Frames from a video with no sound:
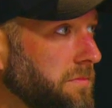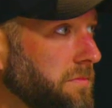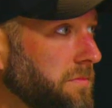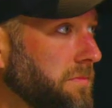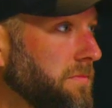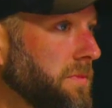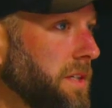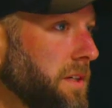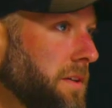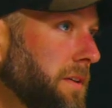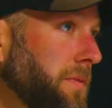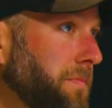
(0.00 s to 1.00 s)
because there's
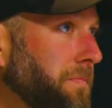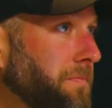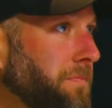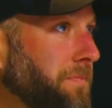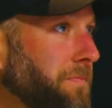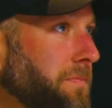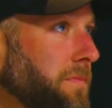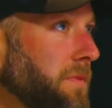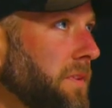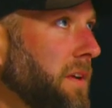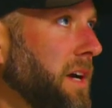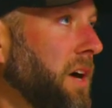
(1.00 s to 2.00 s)
so many individual
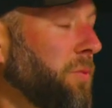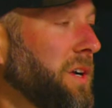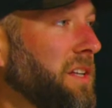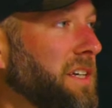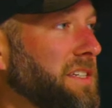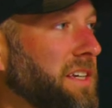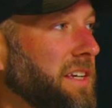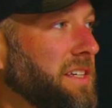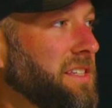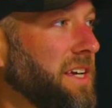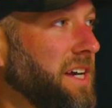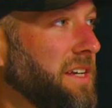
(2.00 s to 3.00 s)
perspectives. How realistic
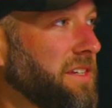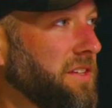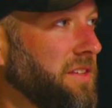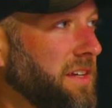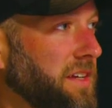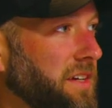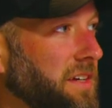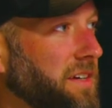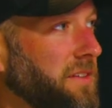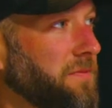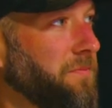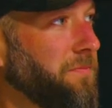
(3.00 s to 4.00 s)
is there. that? Do you think?
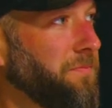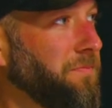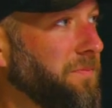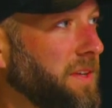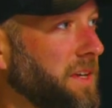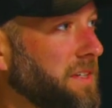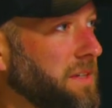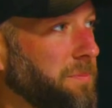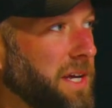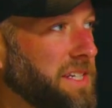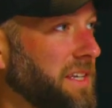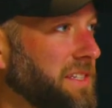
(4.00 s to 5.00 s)
I,
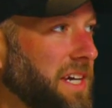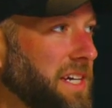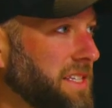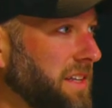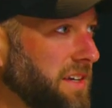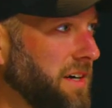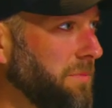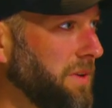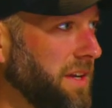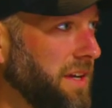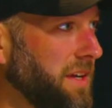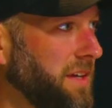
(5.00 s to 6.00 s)
Depends I mean, on the size of the
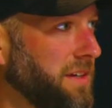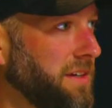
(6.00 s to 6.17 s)
company. I, I,